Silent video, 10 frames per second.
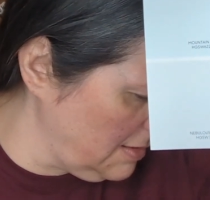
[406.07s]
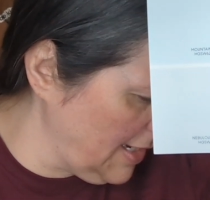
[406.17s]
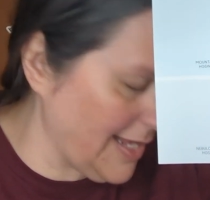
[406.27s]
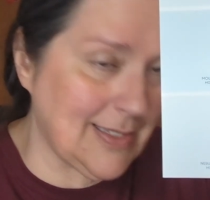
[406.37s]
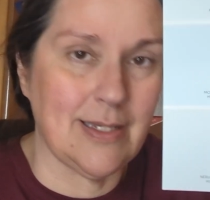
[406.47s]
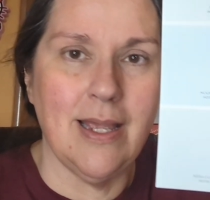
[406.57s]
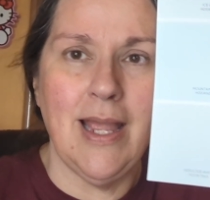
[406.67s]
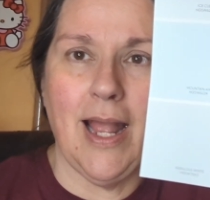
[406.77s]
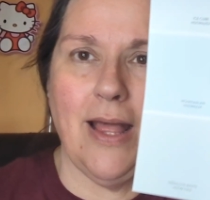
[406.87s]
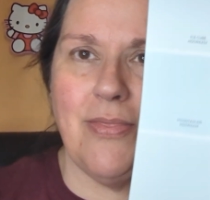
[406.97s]
Yes,
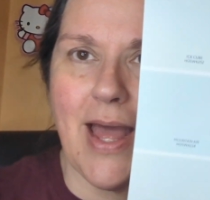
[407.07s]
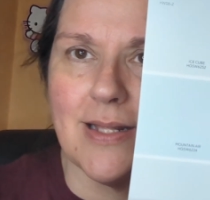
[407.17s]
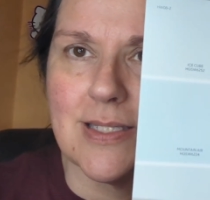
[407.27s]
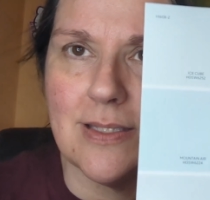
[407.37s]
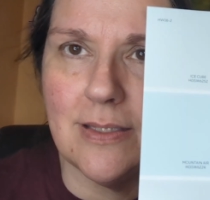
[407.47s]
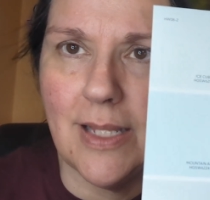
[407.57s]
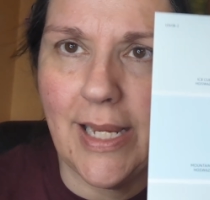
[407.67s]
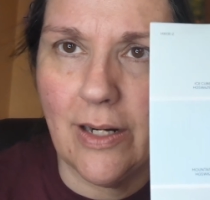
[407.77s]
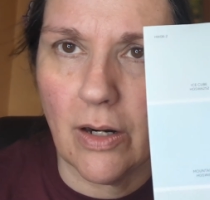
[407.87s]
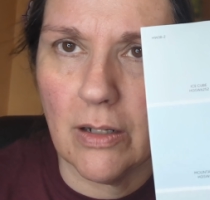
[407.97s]
and that's
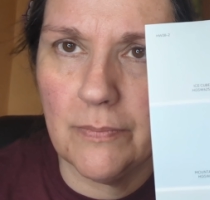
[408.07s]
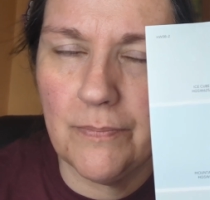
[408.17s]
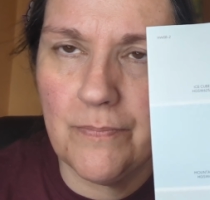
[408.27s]
here.